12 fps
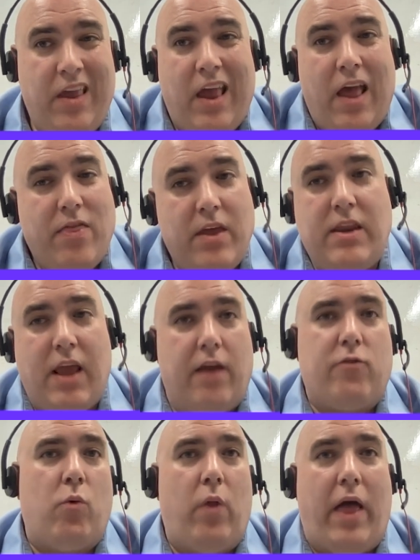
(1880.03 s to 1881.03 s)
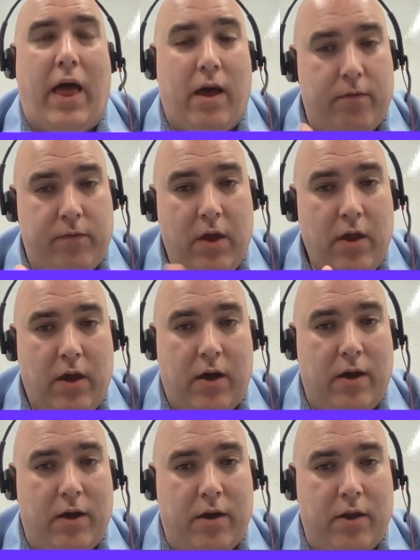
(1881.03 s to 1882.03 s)
And then, yes, we will have,
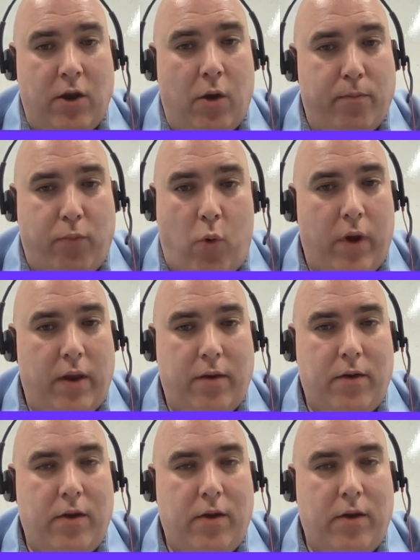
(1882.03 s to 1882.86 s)
you know, 0.1%,